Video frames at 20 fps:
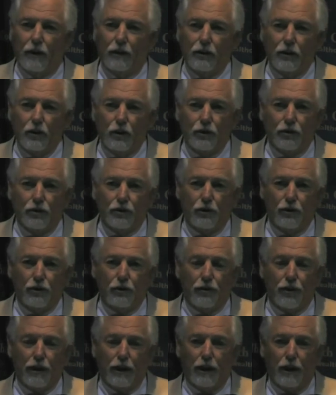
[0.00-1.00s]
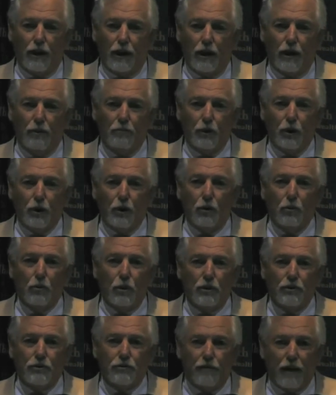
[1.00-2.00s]
that uses the Muir
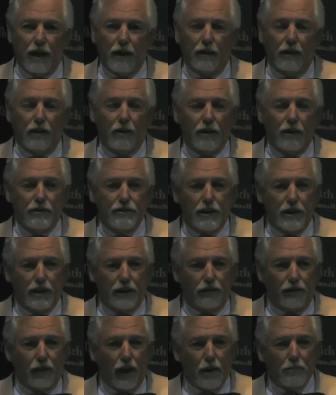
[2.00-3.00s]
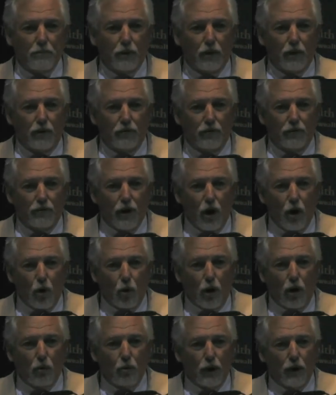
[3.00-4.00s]
Woods Bender as the example
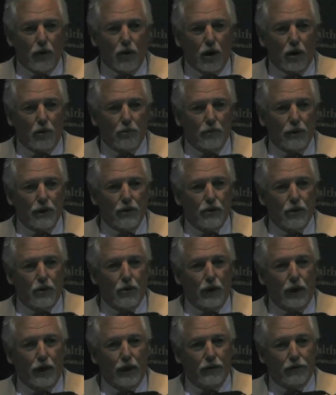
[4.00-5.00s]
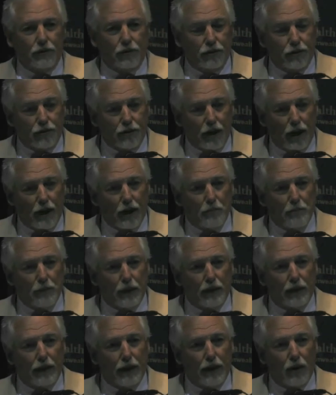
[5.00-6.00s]
of what we ought to be doing in
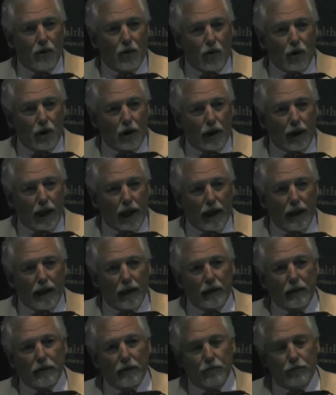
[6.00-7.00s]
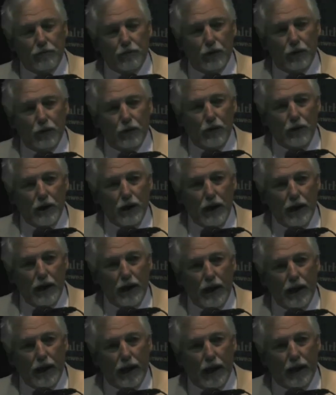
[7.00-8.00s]
sustainability, organic food,
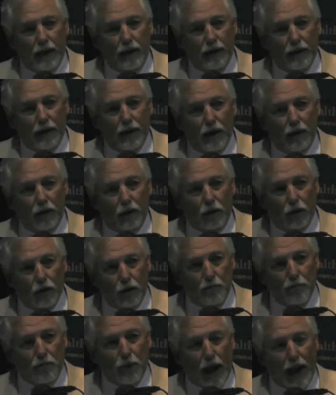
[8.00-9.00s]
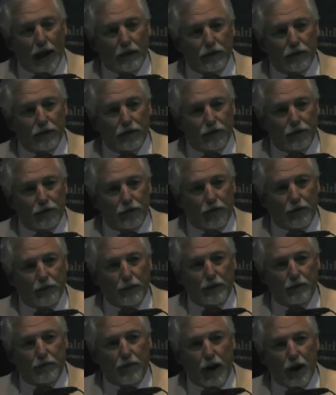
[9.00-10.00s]
and good practices from
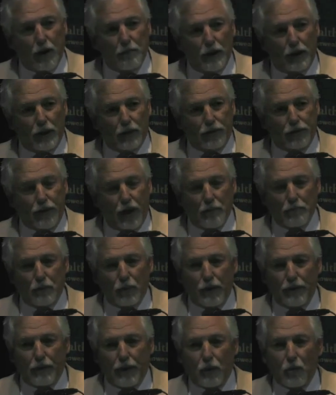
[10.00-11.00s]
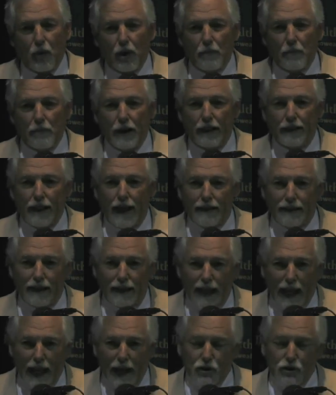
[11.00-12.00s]
an environmental standpoint. They want to make that the
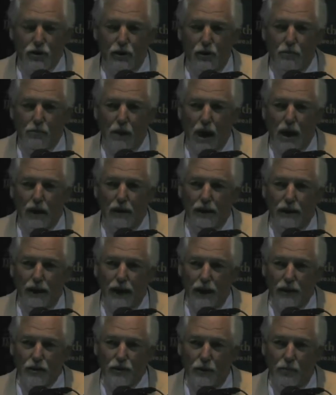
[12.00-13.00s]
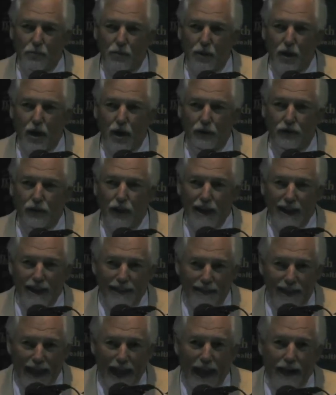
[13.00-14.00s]
national model in national parks.
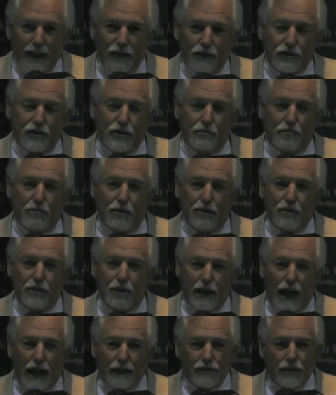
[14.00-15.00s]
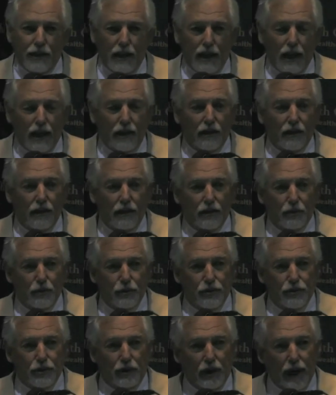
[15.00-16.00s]
That's the entity that
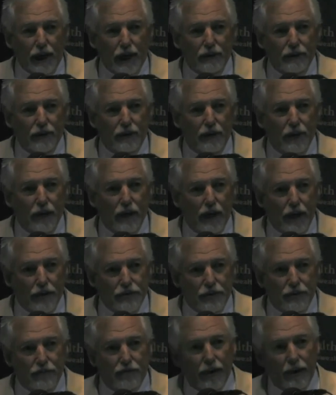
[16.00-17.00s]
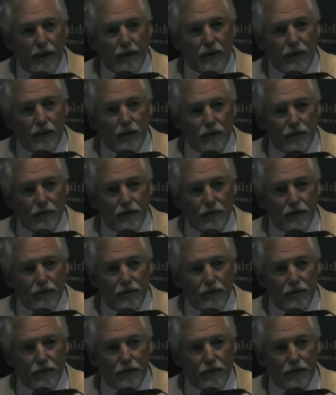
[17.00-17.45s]
was selected as the vendor